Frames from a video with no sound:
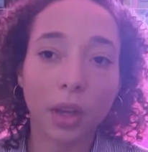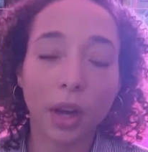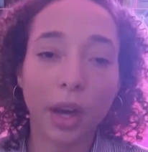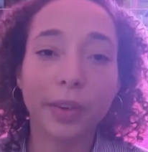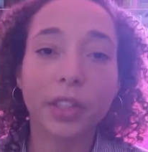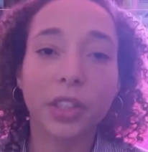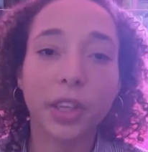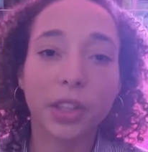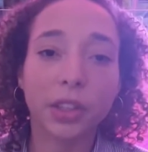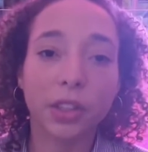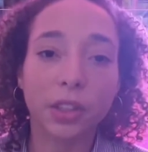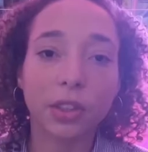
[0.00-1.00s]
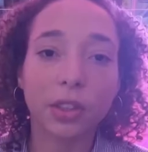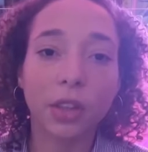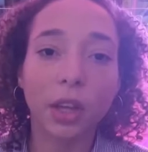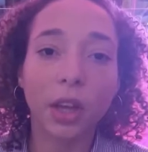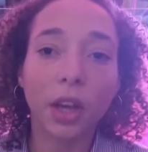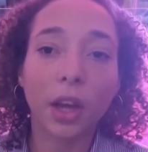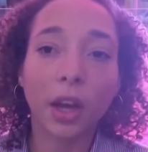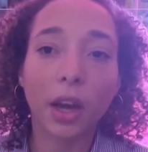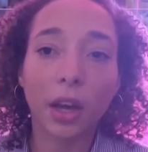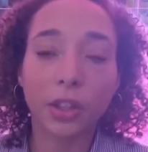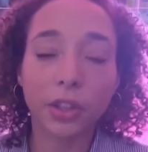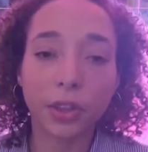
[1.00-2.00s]
higher education
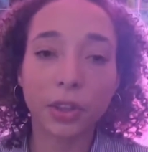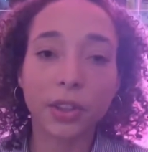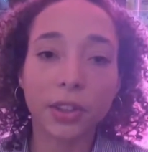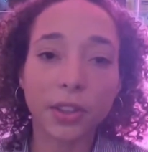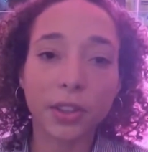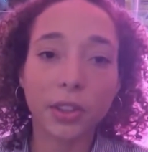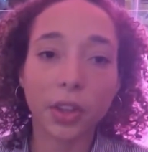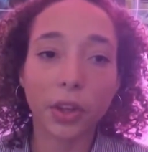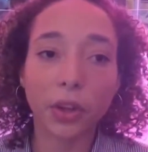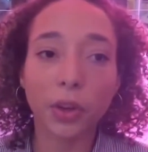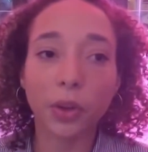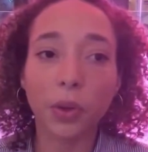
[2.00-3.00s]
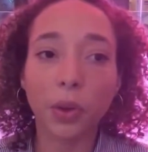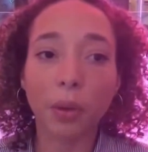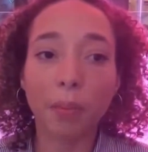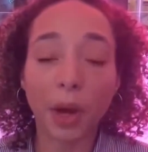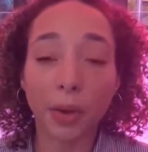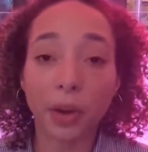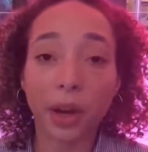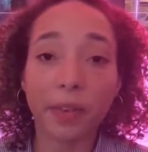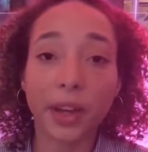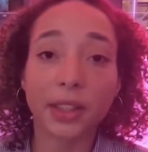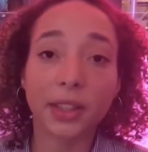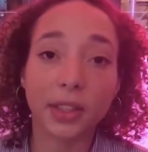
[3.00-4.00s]
students who might not have
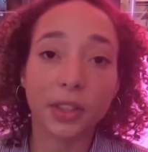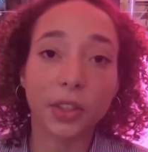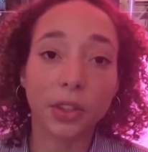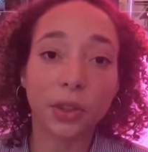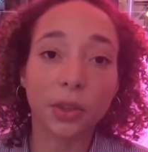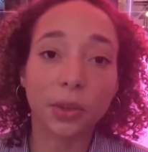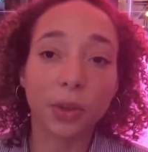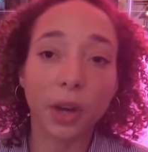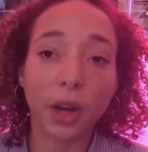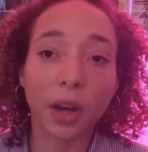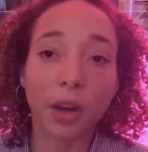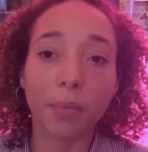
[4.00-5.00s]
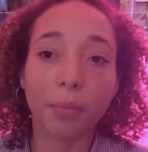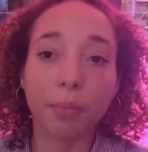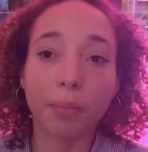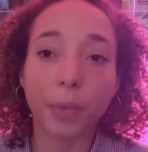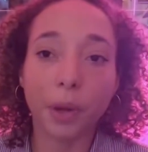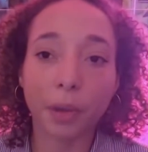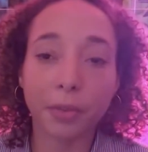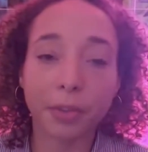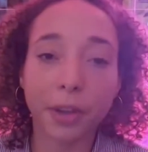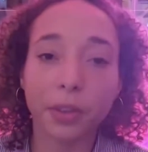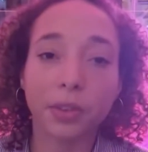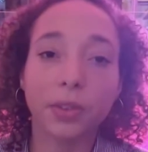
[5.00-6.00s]
access to mobile
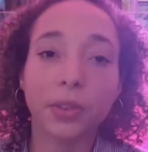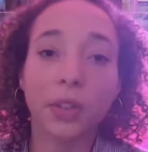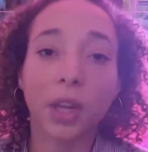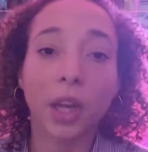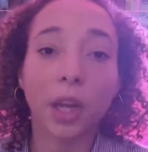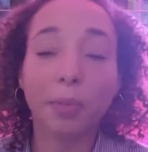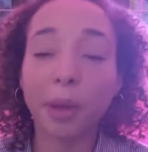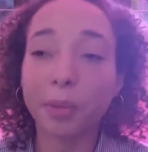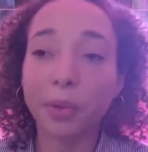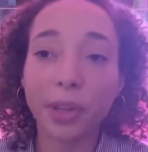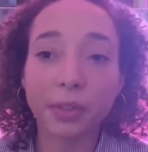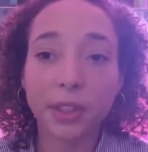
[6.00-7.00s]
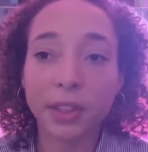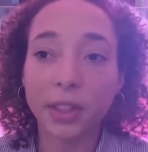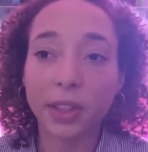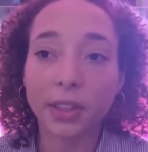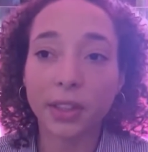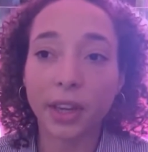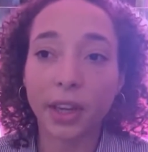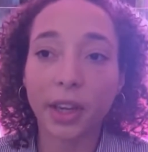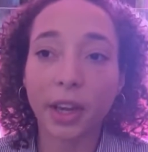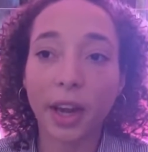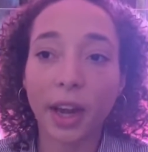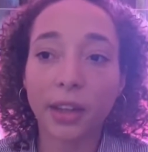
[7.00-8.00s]
phones, maybe not even to the
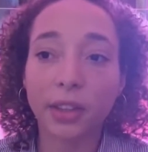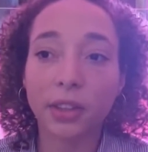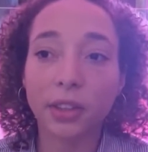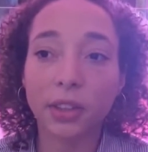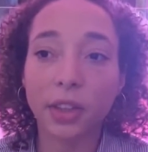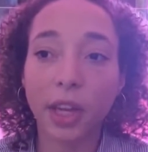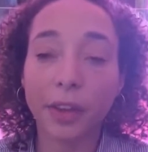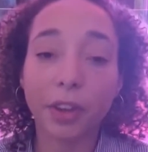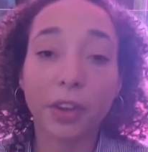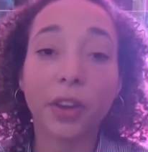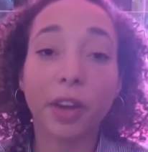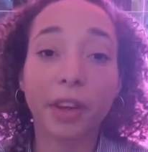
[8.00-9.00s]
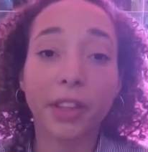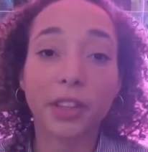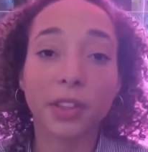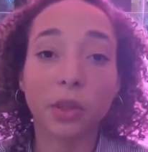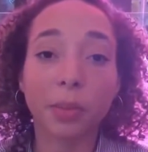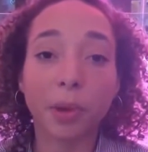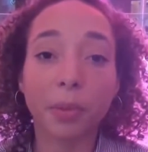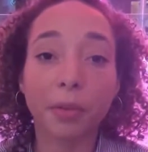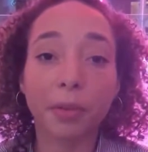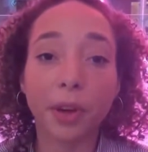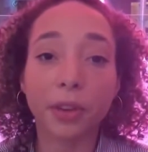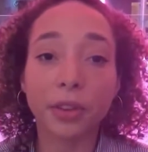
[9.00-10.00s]
internet, and if they do have access to a mobile
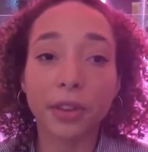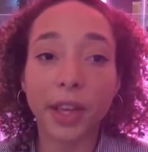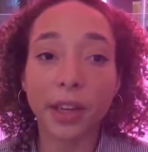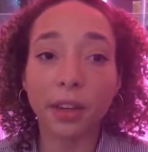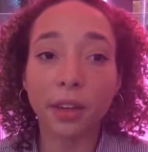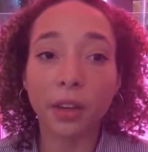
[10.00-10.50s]
phone, then